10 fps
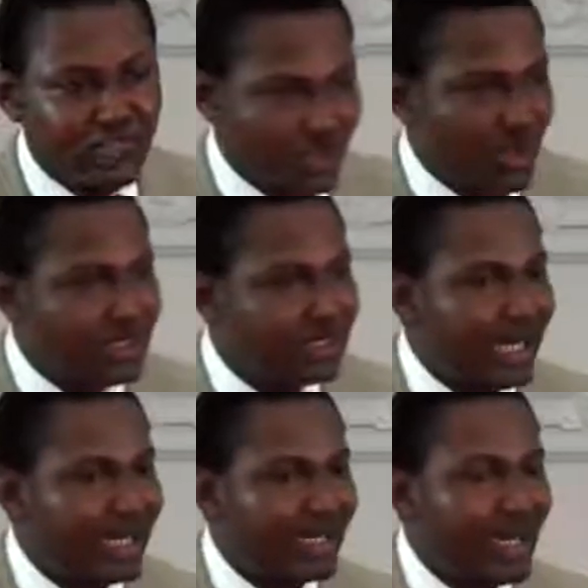Do you
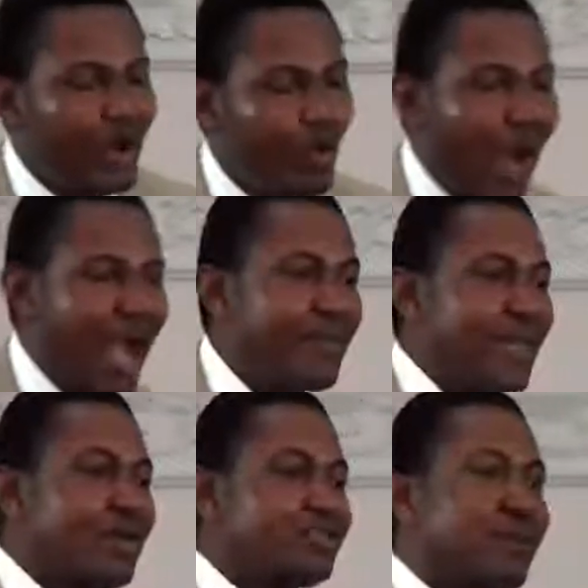understand why?
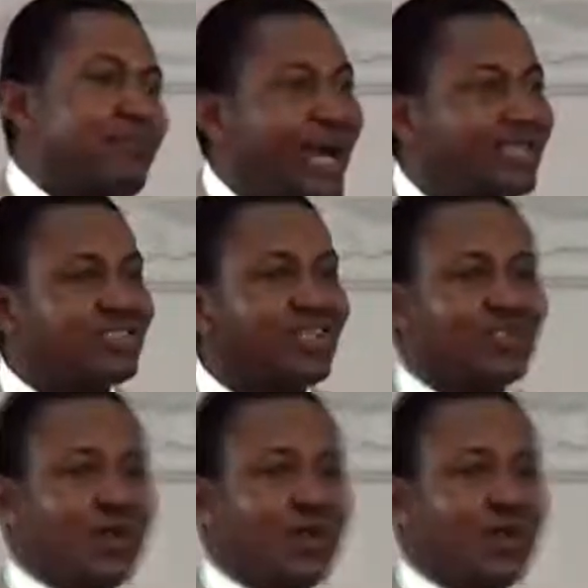Because the pastor's